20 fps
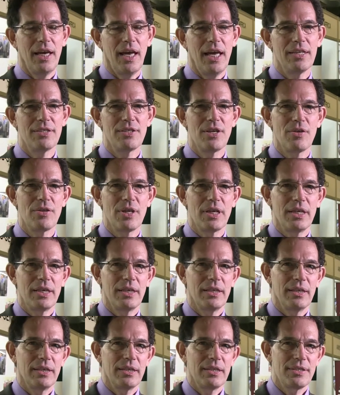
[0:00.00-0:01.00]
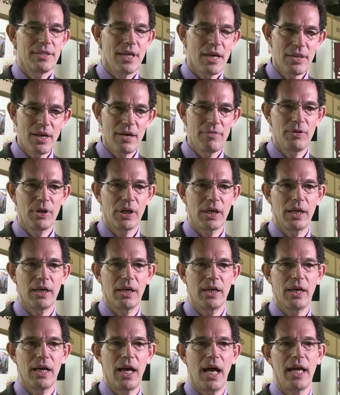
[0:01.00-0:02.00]
And so that South
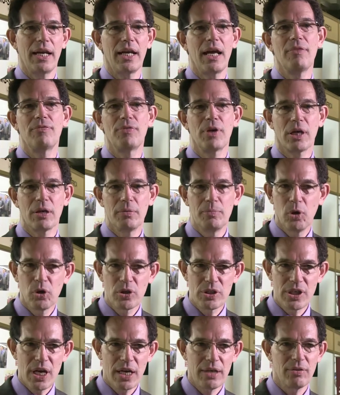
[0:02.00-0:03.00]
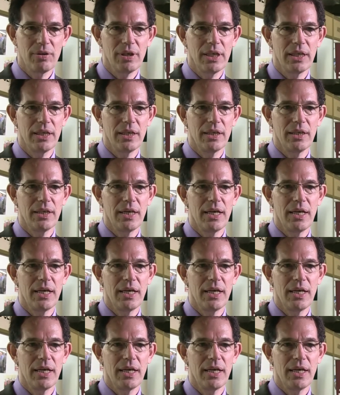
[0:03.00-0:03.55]
Africa, and Africa more generally,